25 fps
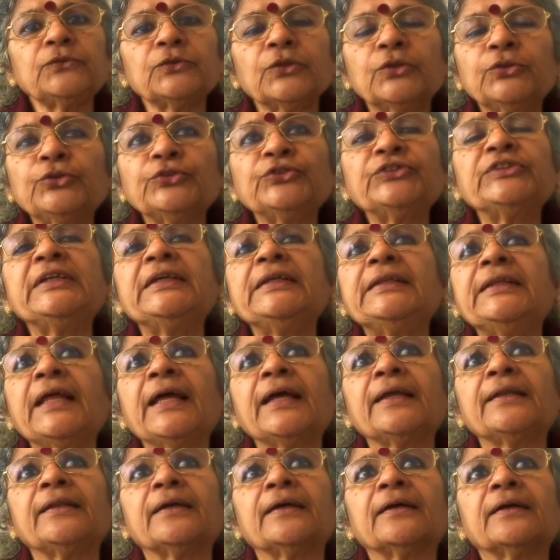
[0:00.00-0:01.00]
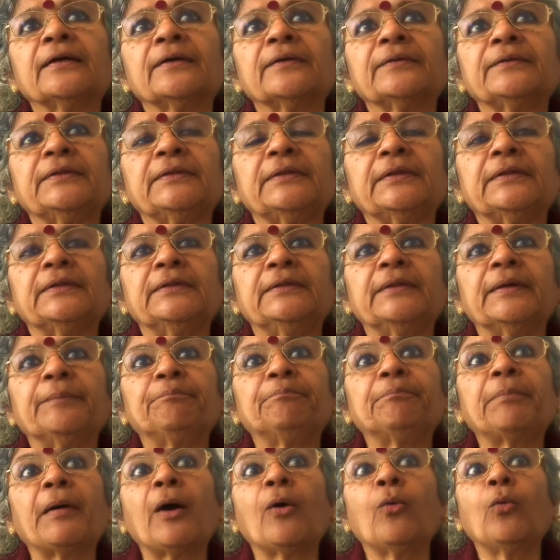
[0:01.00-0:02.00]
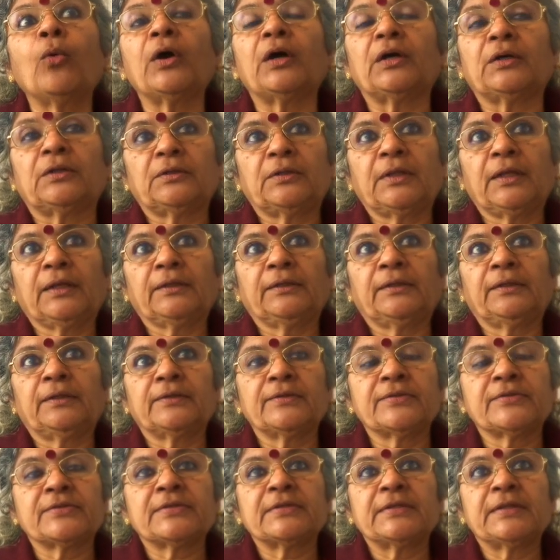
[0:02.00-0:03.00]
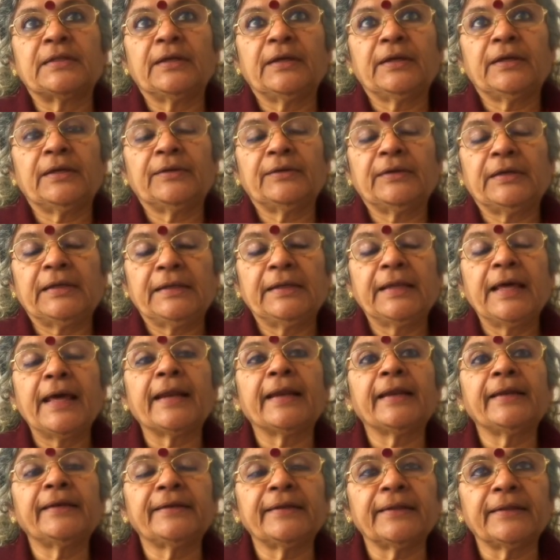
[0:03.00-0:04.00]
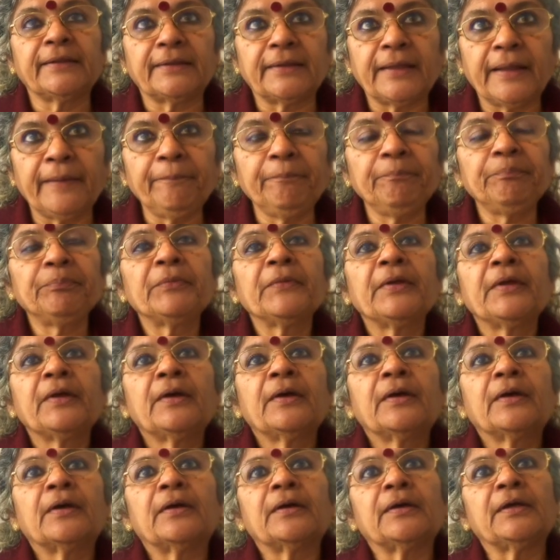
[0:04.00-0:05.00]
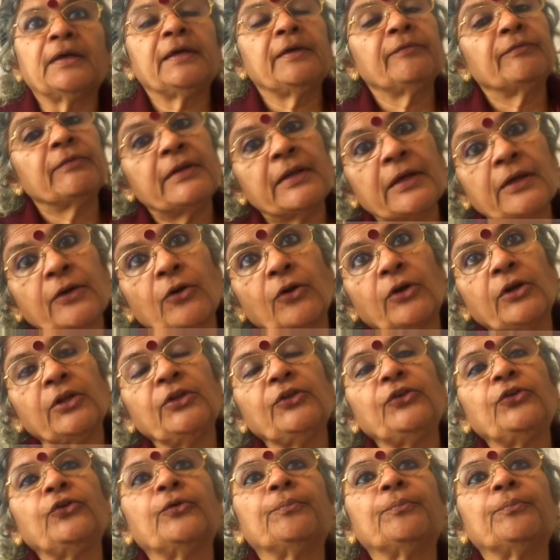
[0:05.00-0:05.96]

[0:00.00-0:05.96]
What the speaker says: to see that the power that is inherent in them, even according to